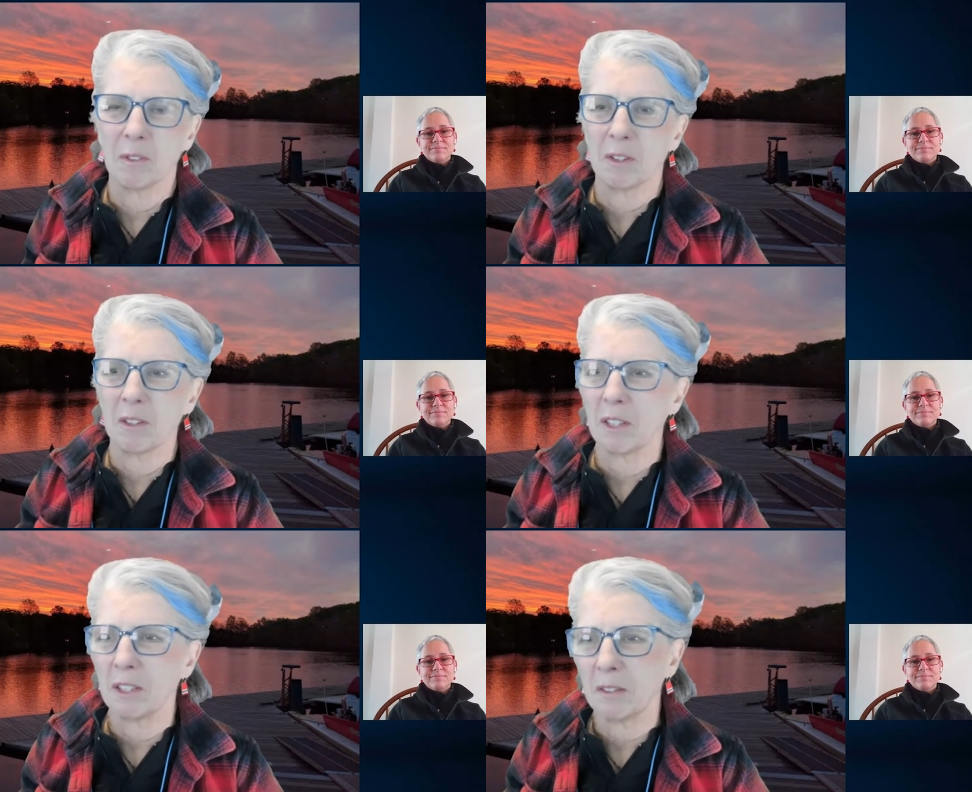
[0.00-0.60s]

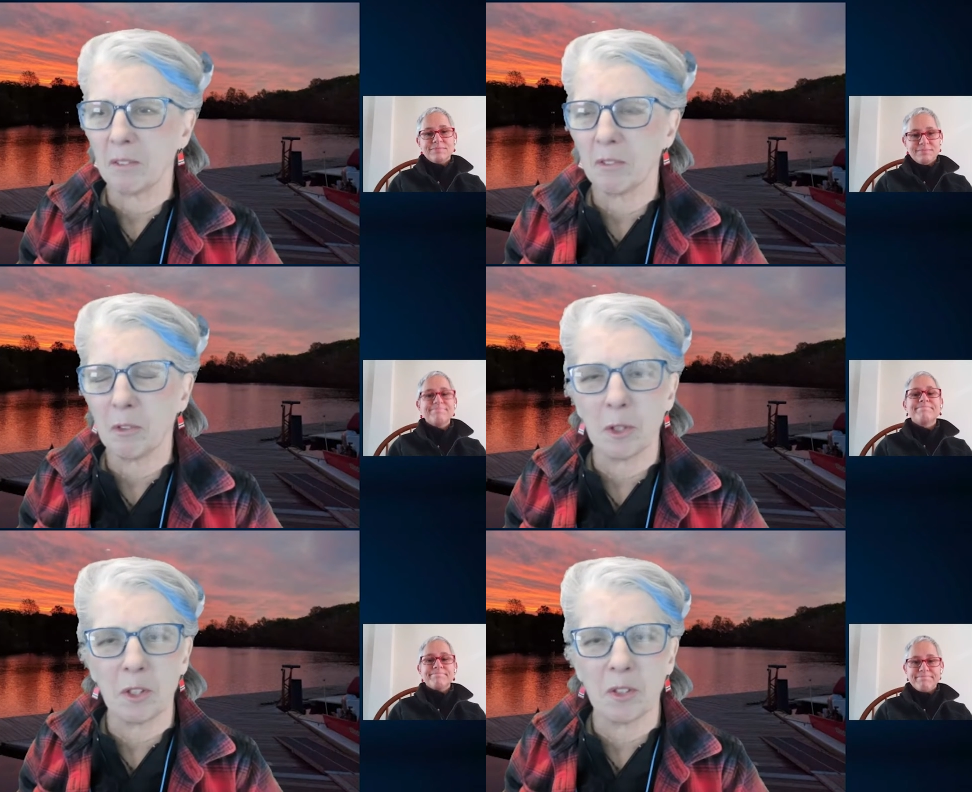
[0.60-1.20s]
Speaker 1: the uh,
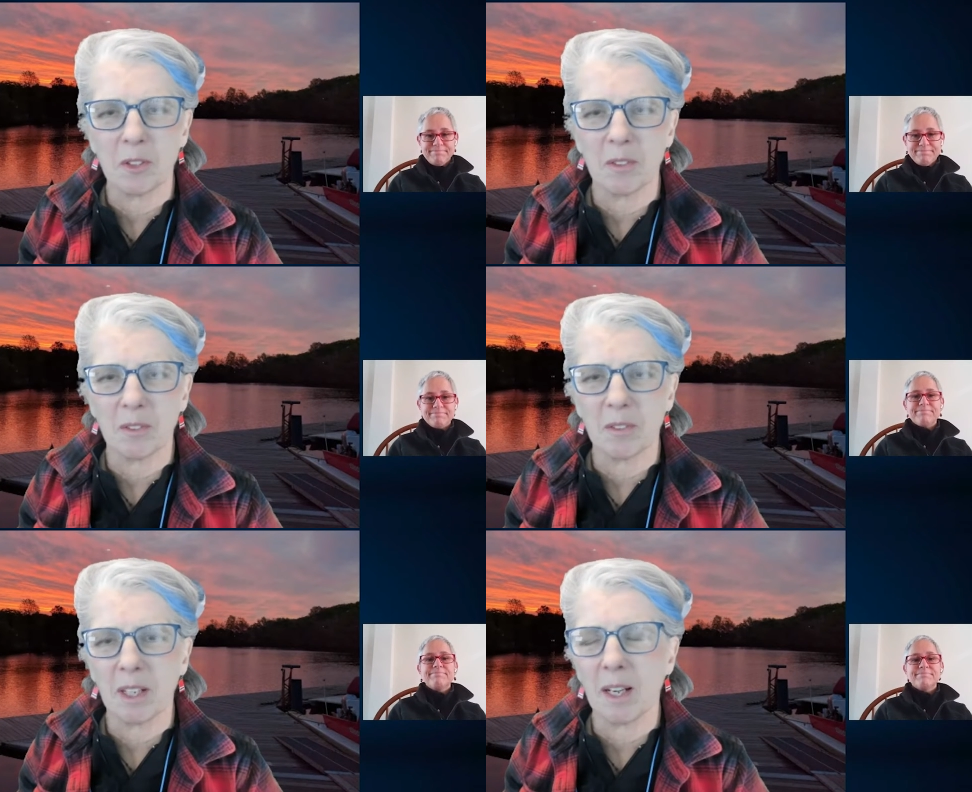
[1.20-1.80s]
forces
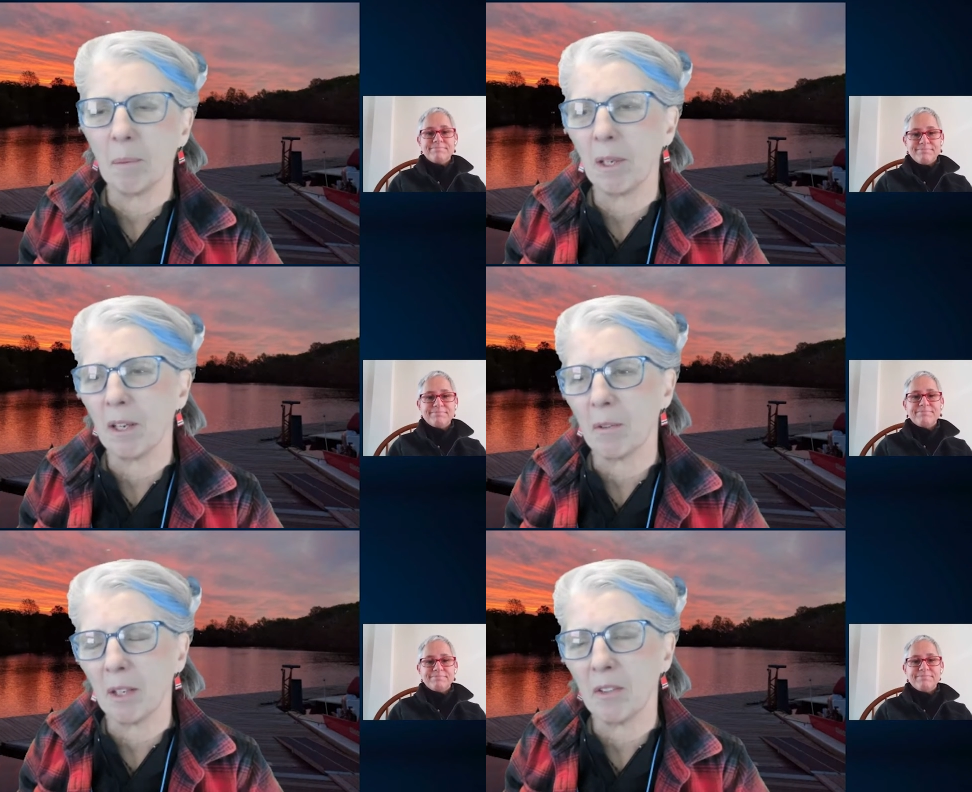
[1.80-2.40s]
happening
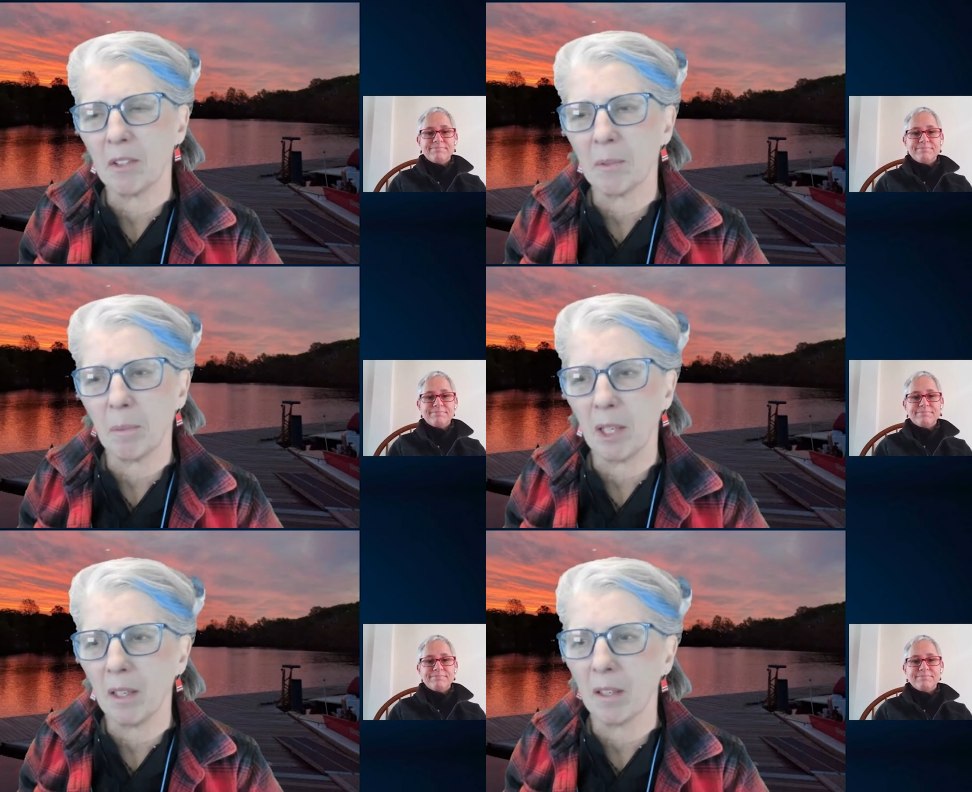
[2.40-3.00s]
around us
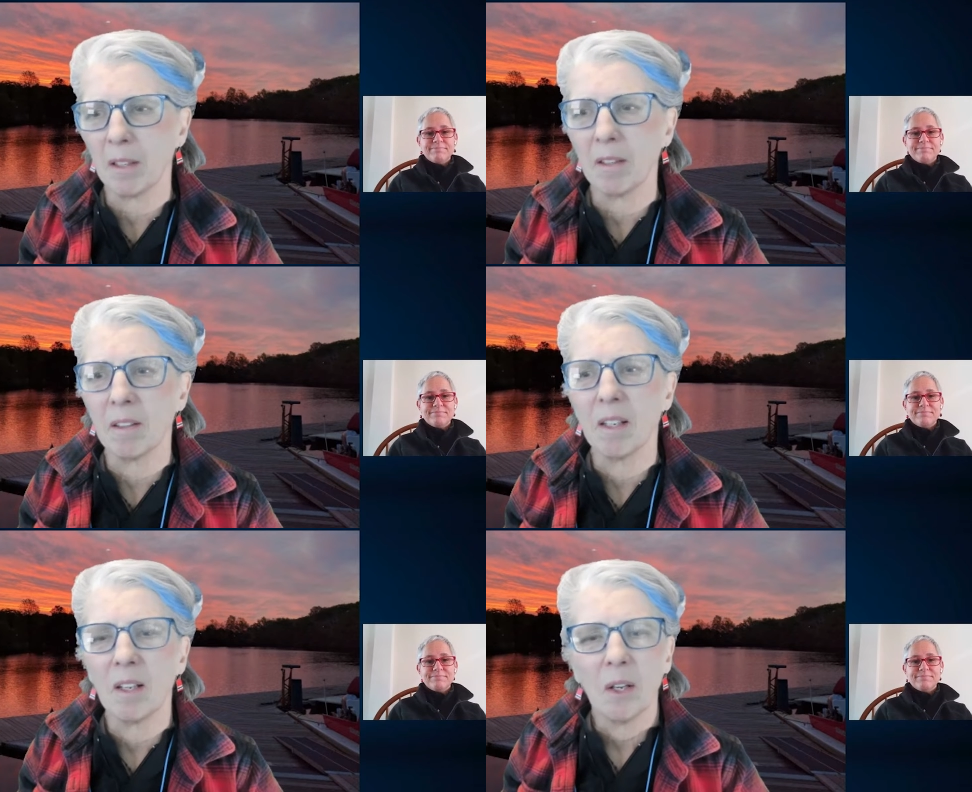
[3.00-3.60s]
mean. And
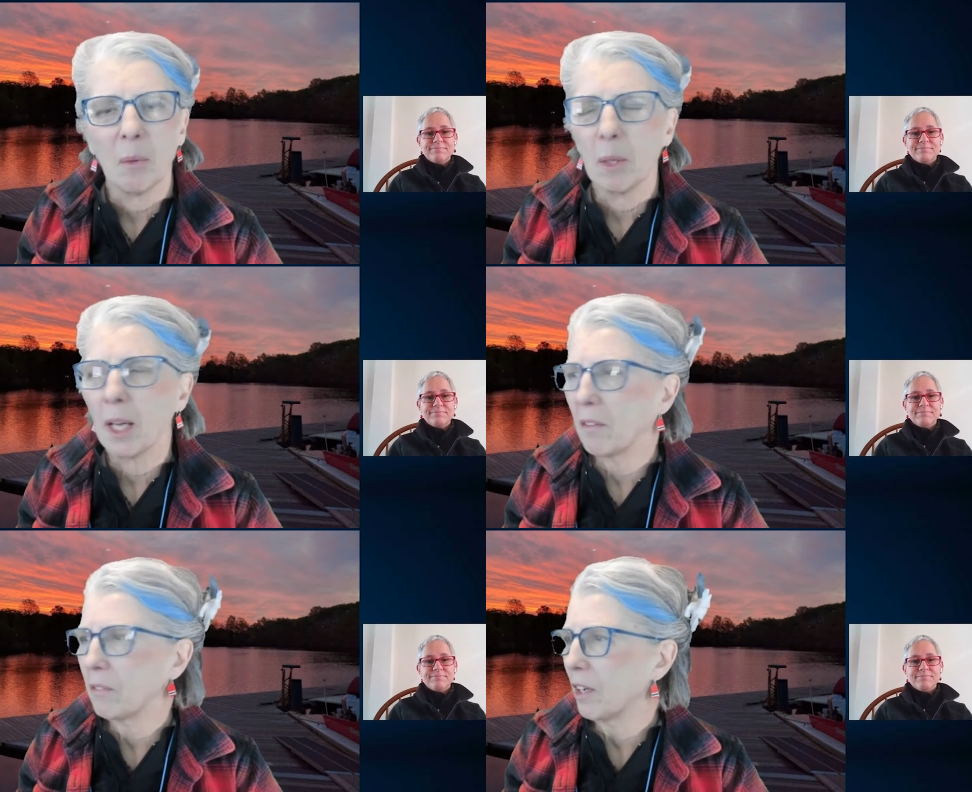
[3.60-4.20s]
we
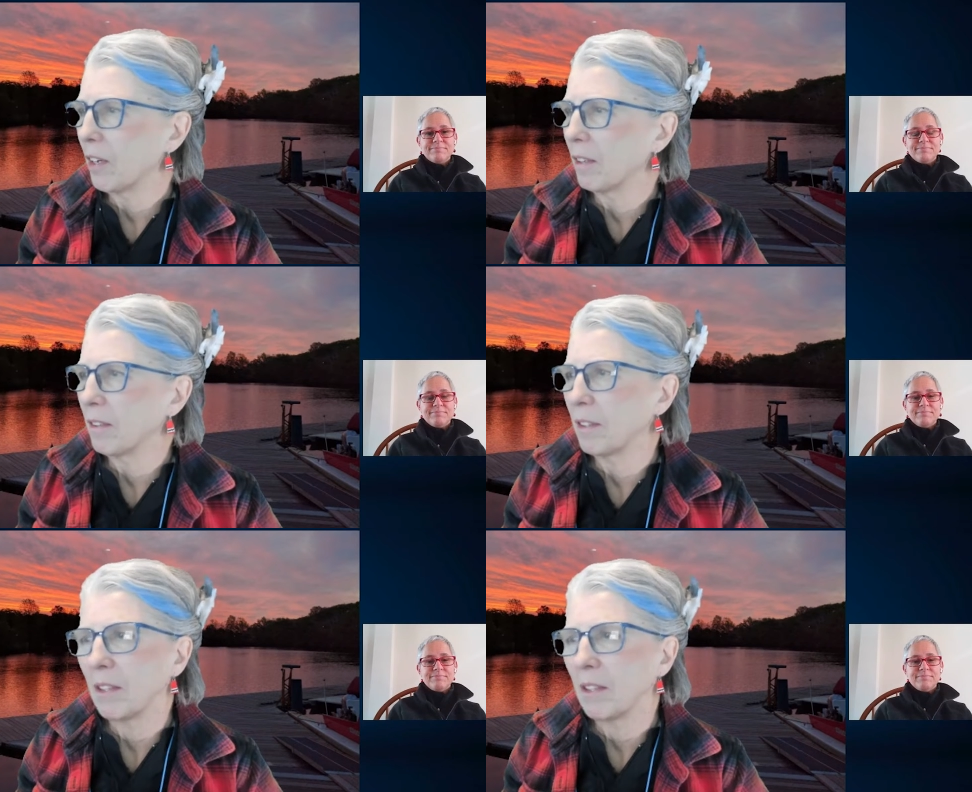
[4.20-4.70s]
have, uh,